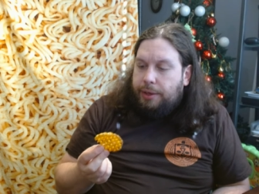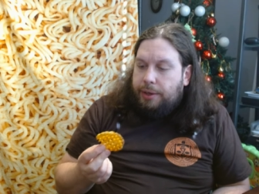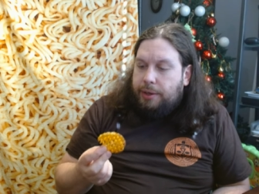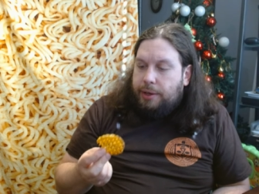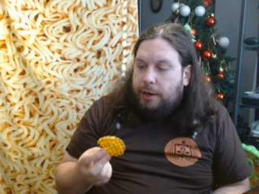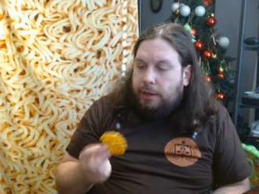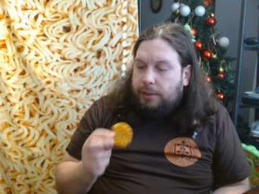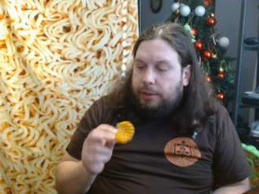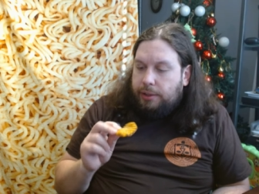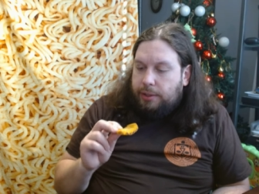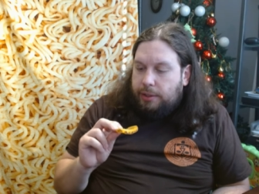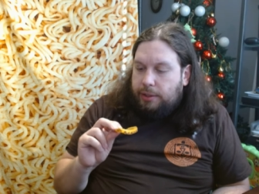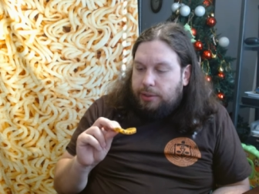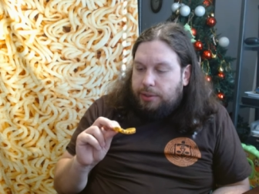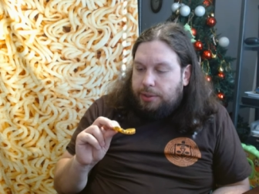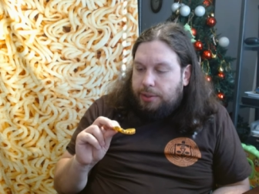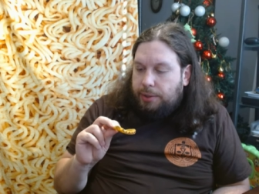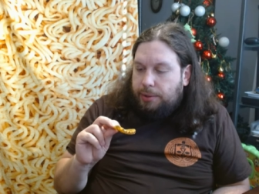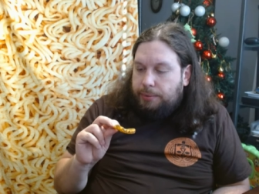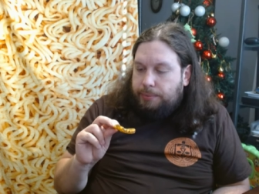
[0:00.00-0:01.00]
the garlic
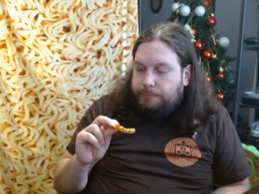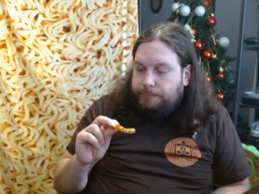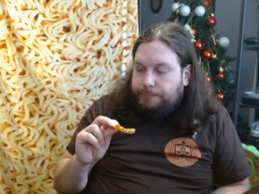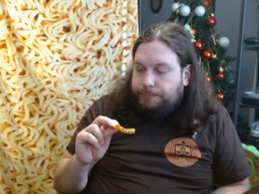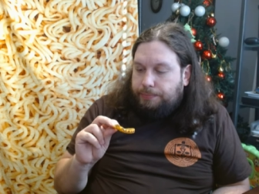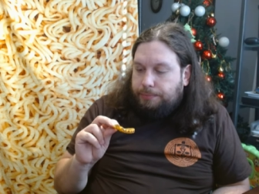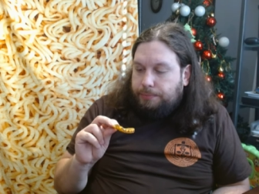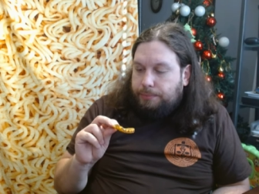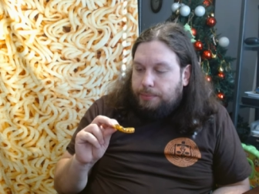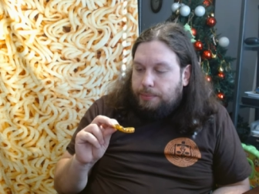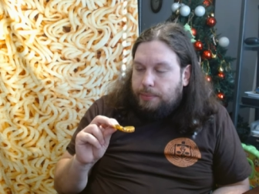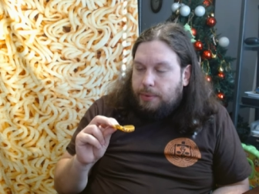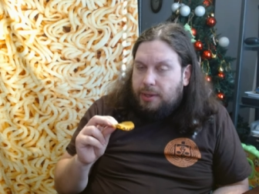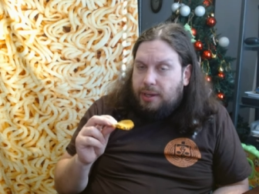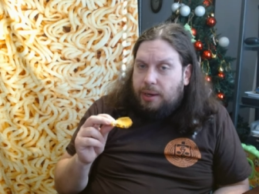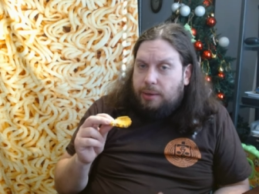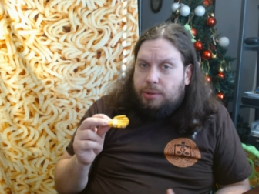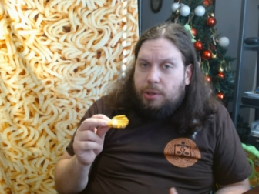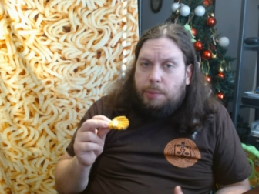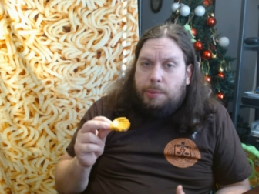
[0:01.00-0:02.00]
also
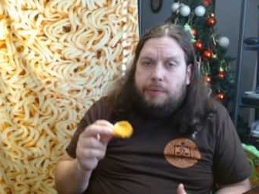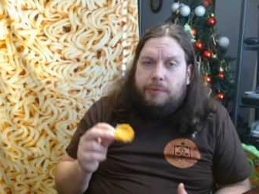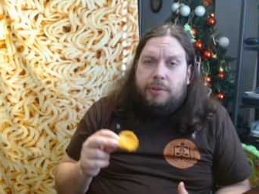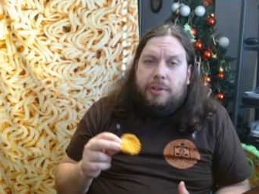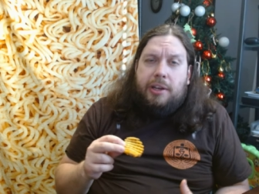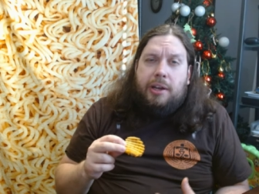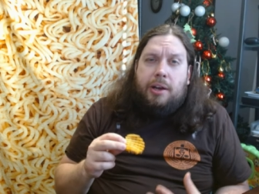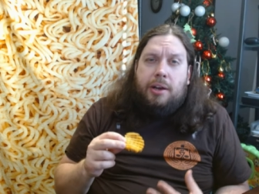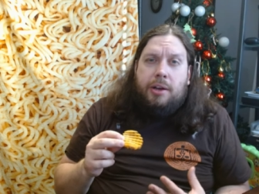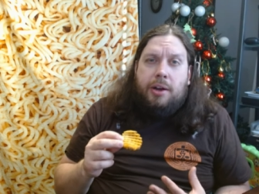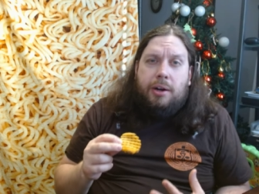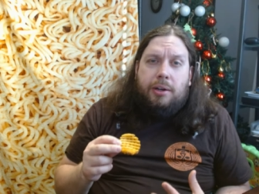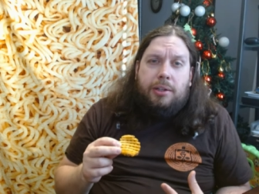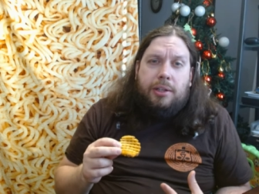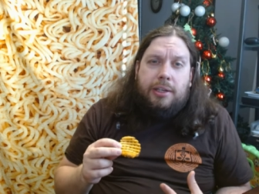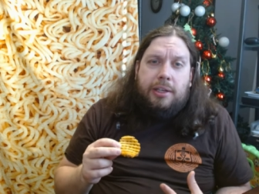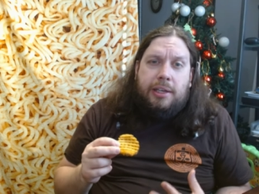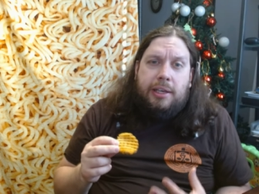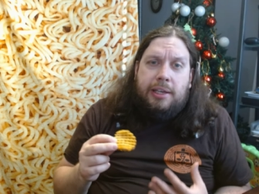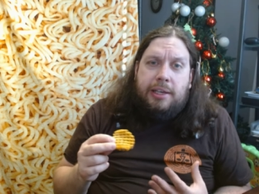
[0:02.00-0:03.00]
I was hoping for like a
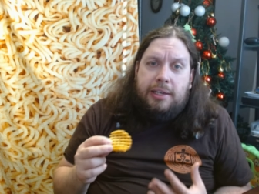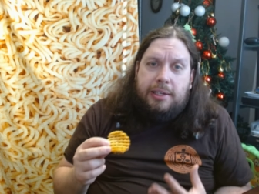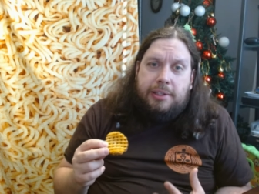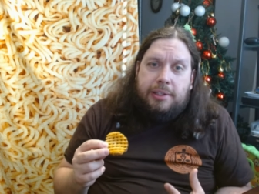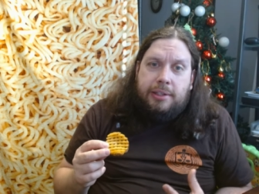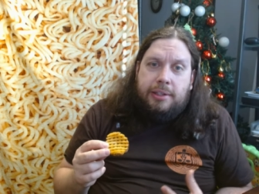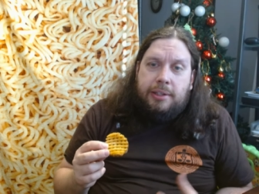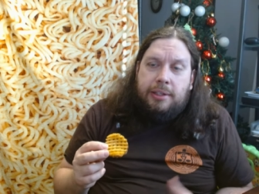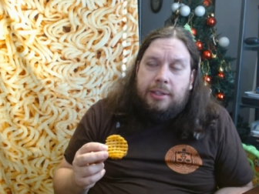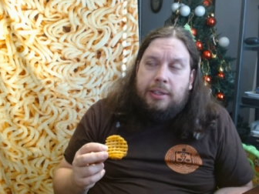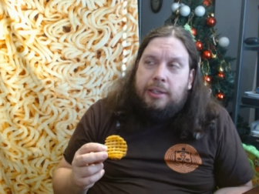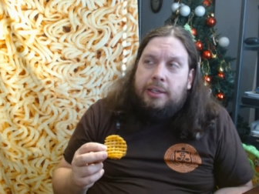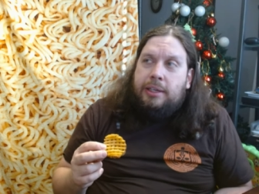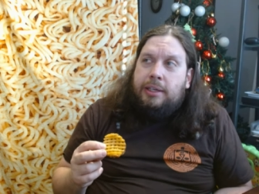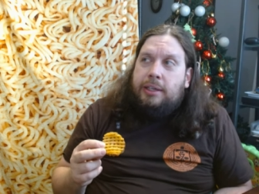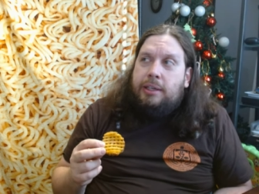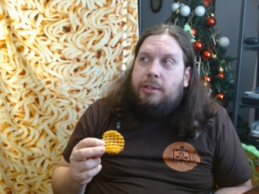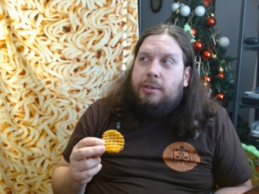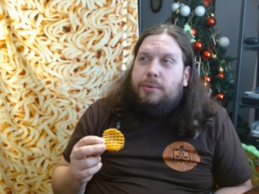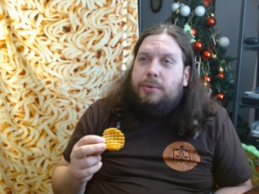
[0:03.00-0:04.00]
garlic heat
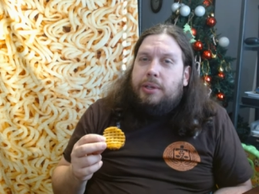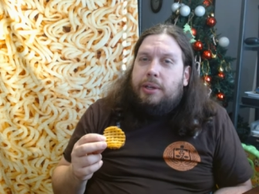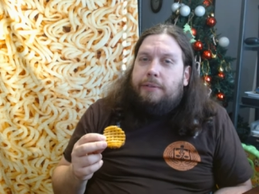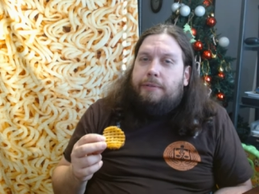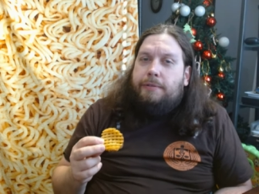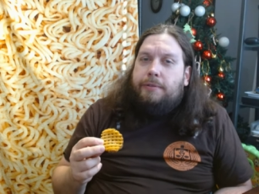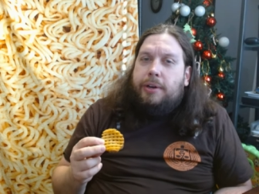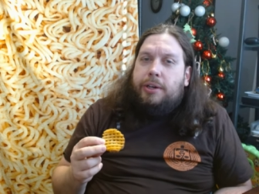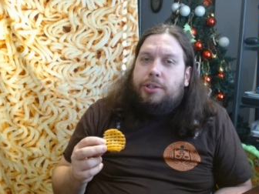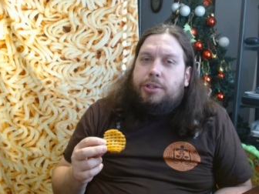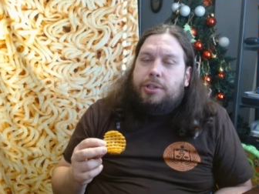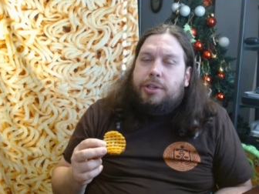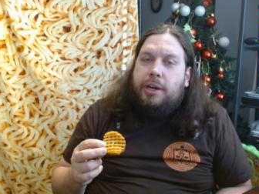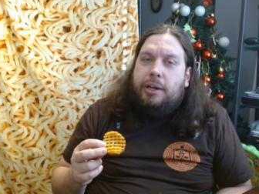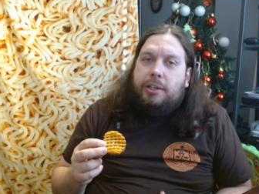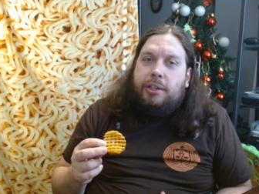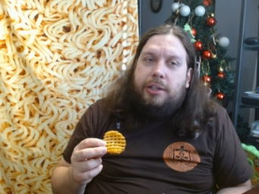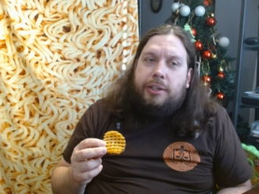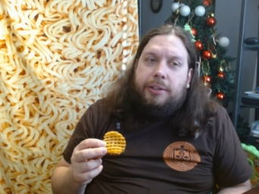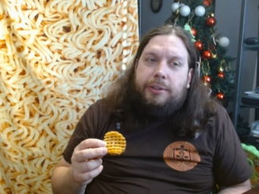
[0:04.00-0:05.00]
I'm going to get fresh
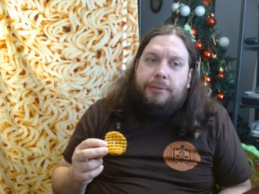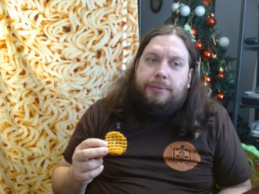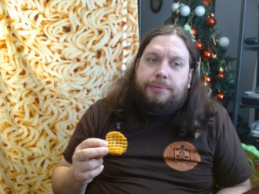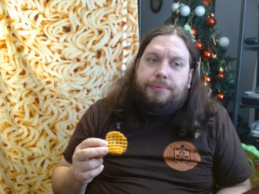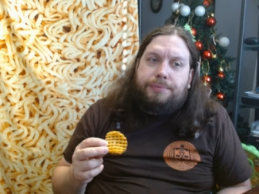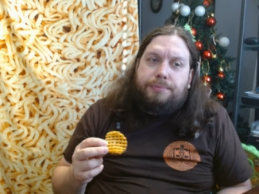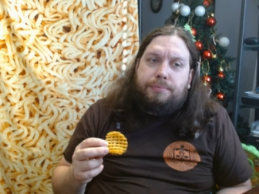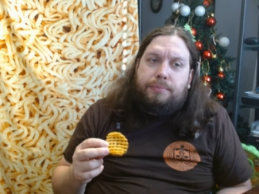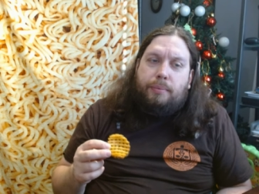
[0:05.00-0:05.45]
garlic.